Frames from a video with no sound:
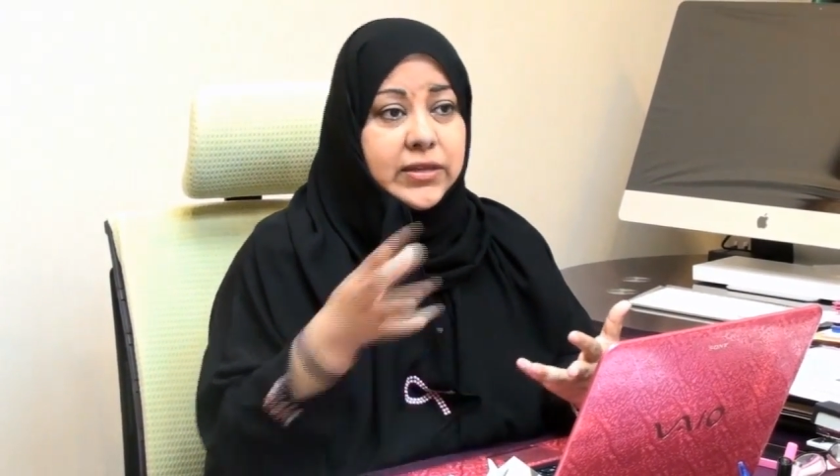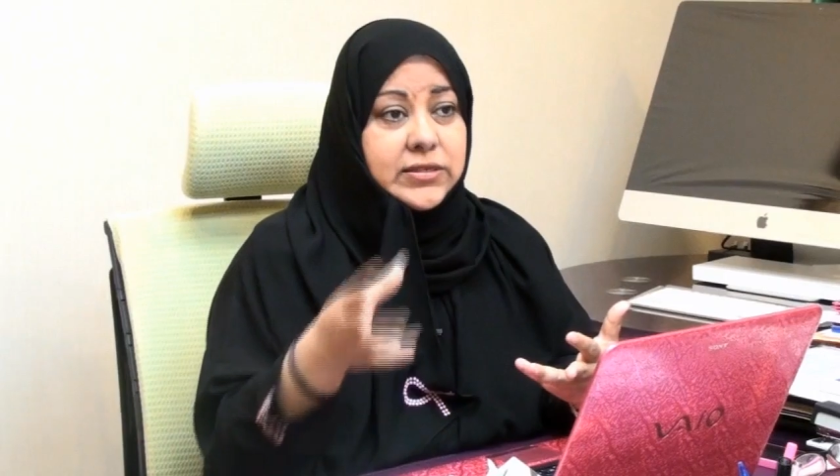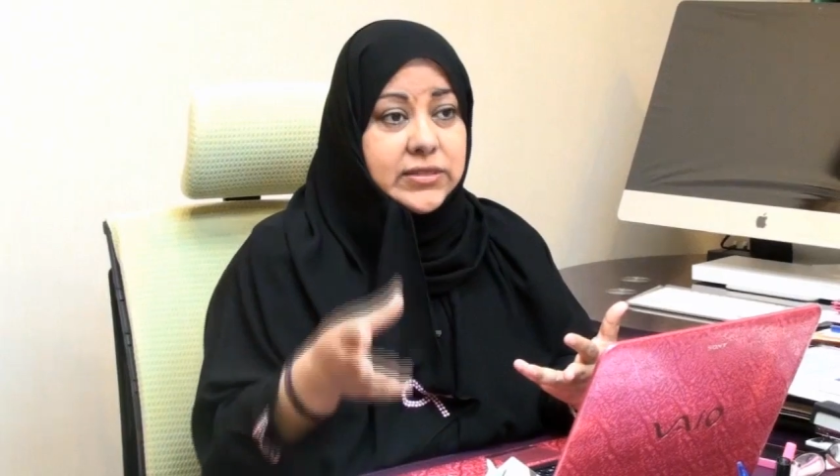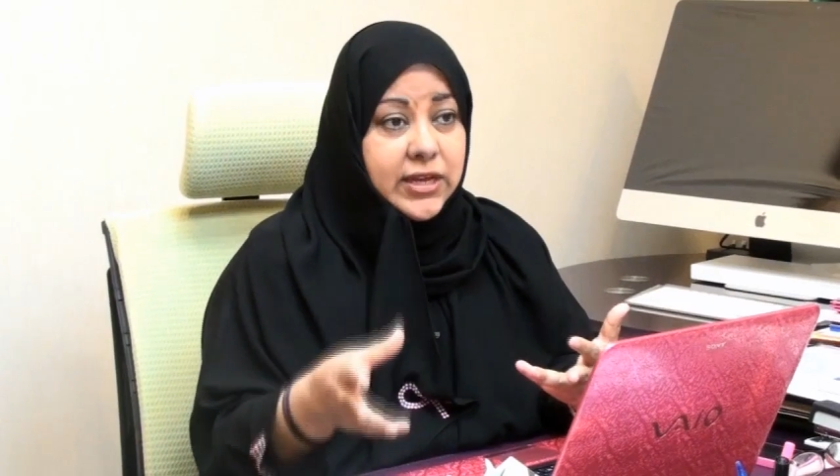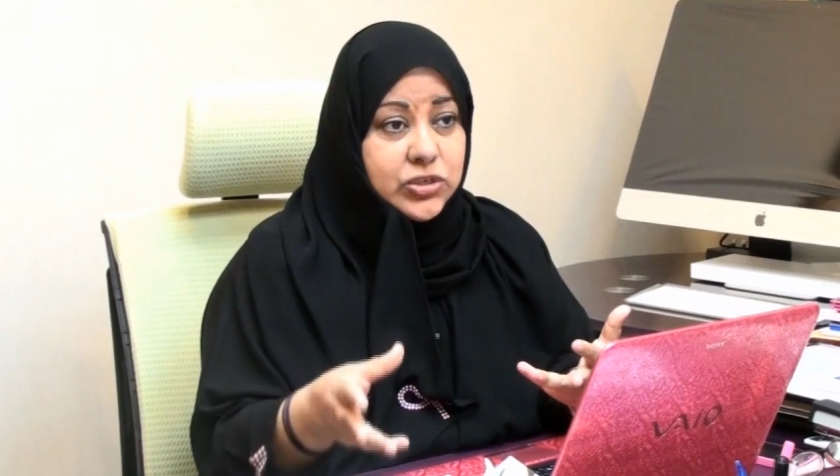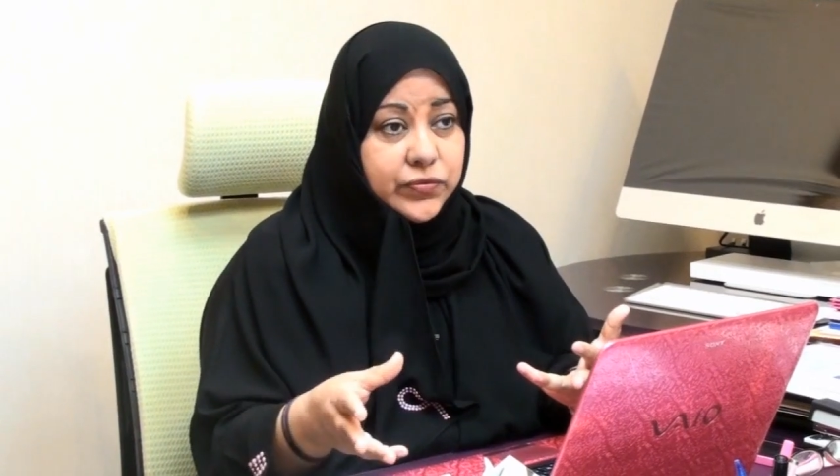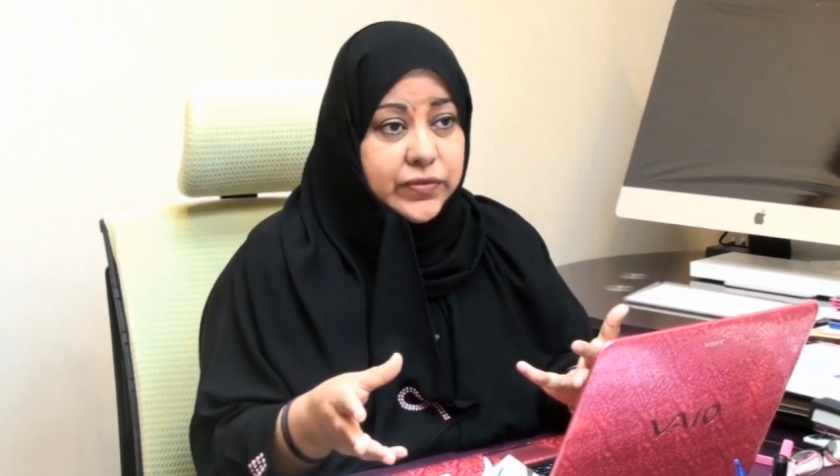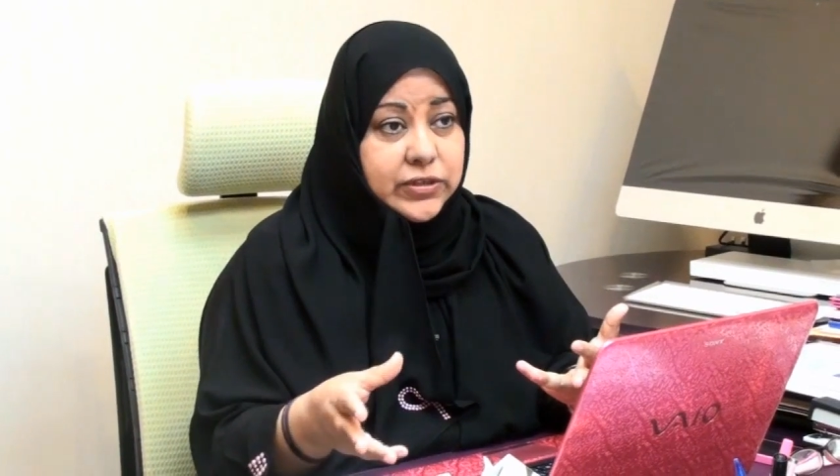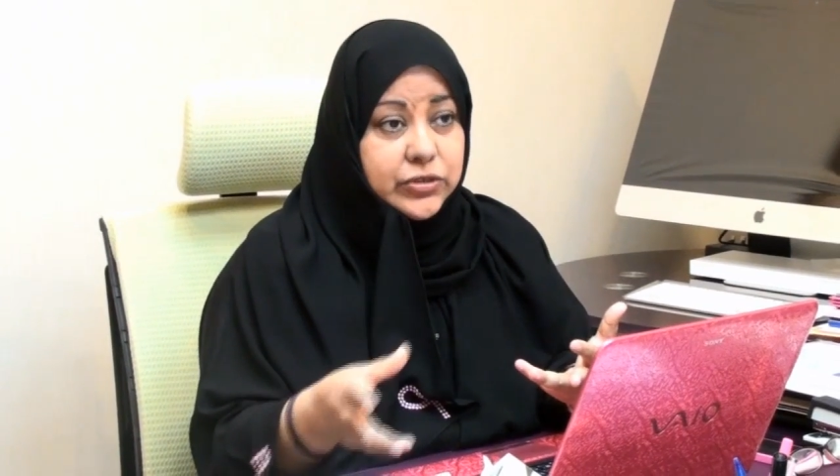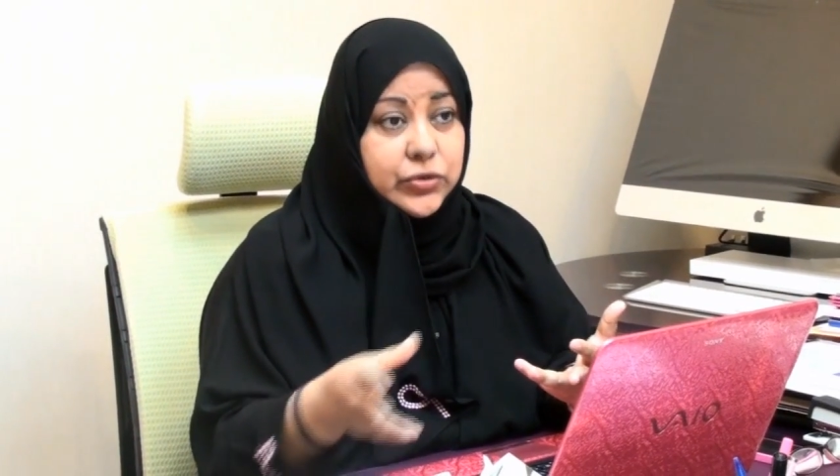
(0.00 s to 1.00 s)
the stage of
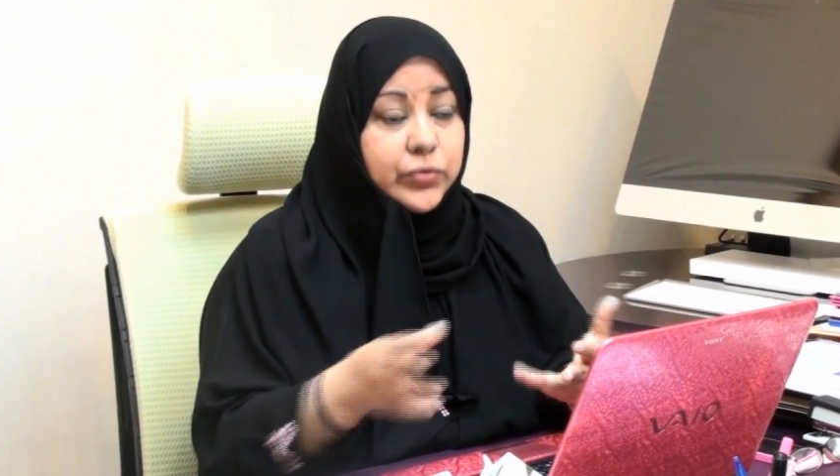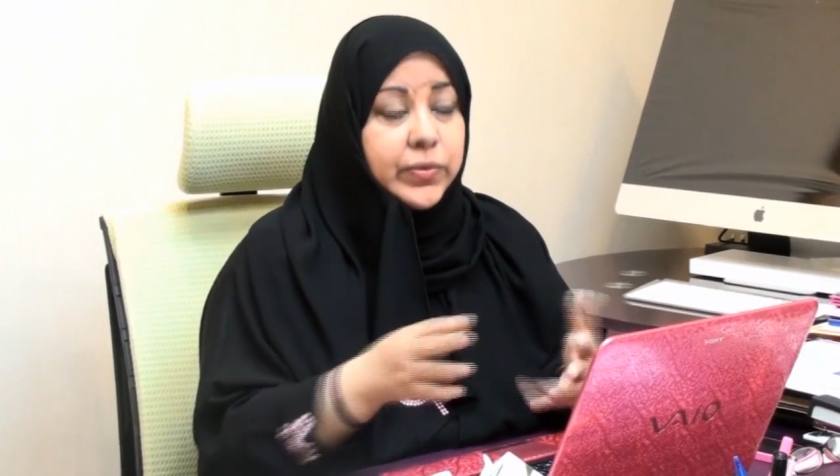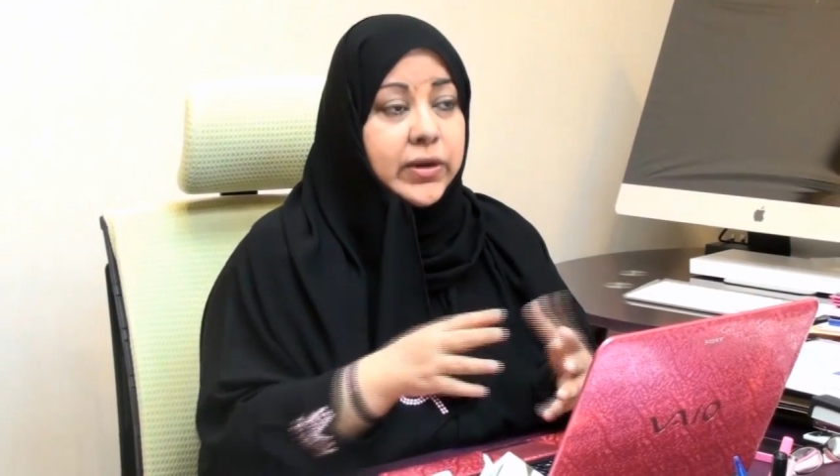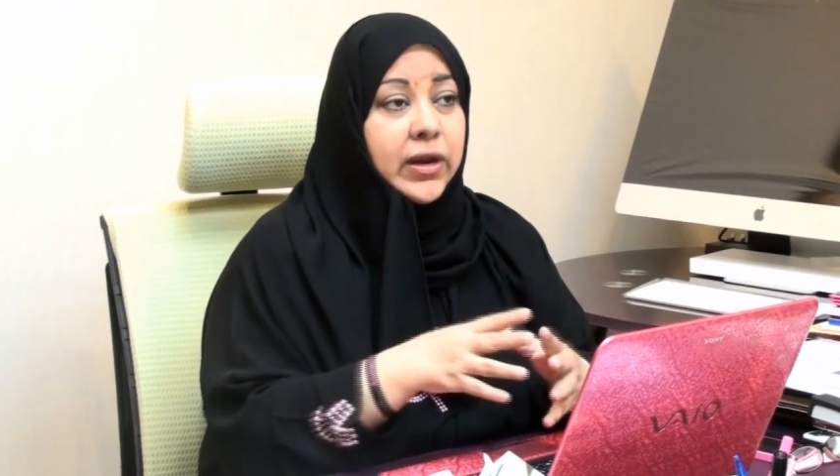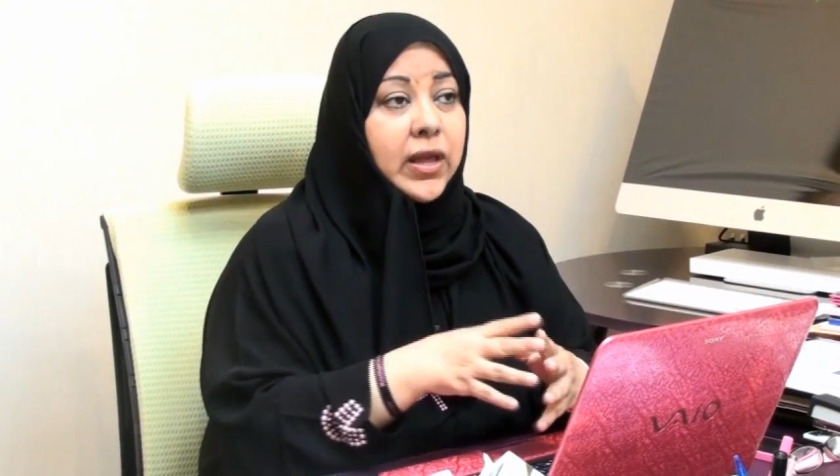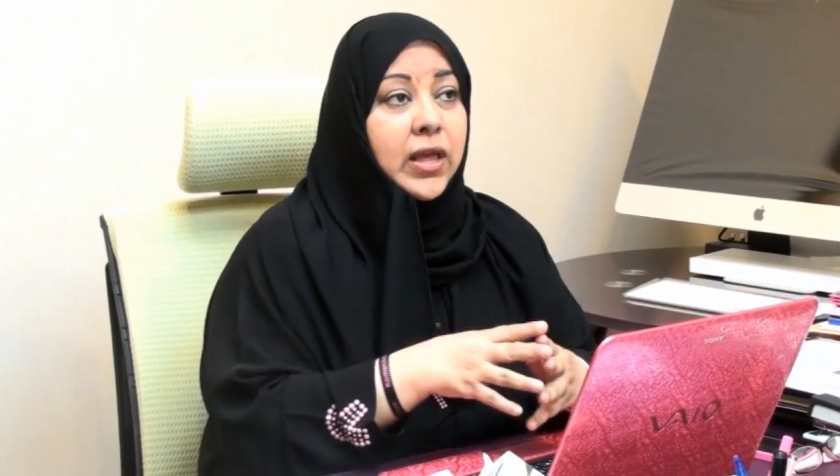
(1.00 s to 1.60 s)
the tumor.